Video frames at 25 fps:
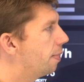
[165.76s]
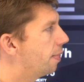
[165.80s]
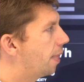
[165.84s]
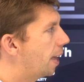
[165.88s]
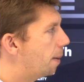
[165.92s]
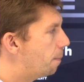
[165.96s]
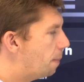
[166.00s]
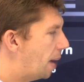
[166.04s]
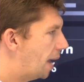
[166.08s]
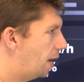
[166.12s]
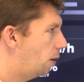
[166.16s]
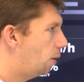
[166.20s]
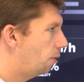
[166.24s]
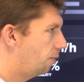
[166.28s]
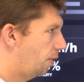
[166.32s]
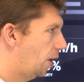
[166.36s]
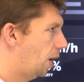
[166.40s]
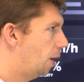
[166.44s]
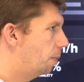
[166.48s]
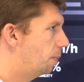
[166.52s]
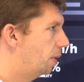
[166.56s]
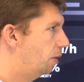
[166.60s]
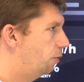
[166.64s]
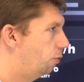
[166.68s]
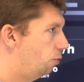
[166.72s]
They may not have
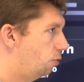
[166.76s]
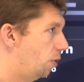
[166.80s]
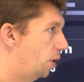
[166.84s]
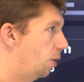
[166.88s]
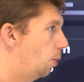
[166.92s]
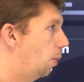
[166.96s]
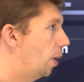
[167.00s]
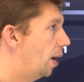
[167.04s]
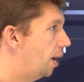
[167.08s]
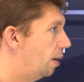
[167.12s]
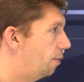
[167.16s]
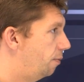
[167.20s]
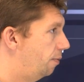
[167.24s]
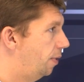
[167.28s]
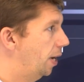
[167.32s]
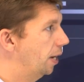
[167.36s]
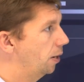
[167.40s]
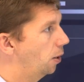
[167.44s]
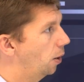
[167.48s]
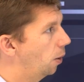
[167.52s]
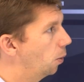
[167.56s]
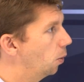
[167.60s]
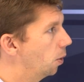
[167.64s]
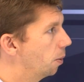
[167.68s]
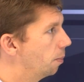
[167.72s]
come in straight away. In
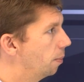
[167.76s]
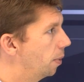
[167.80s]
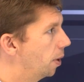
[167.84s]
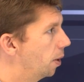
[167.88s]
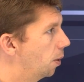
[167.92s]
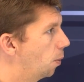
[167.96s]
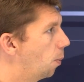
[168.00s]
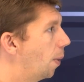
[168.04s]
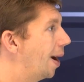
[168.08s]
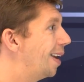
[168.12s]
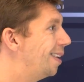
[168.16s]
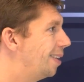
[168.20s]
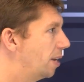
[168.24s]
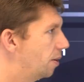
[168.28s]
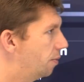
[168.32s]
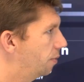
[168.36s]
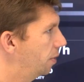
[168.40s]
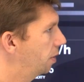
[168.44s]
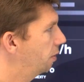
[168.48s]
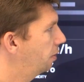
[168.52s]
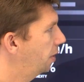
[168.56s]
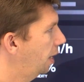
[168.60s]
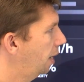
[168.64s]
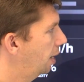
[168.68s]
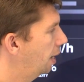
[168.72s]
fact, Hülkenberg waited
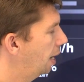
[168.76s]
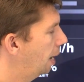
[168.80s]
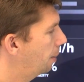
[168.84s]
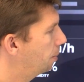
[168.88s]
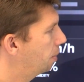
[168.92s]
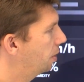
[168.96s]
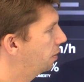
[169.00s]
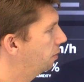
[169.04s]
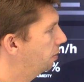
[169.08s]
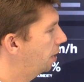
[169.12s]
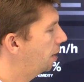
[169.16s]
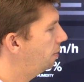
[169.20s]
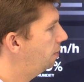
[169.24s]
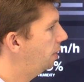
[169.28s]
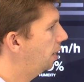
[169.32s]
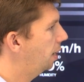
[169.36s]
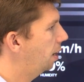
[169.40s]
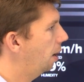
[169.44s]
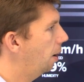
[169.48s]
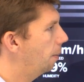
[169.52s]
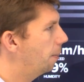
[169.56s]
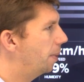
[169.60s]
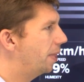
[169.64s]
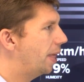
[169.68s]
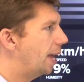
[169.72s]
for the second lap of the safety car,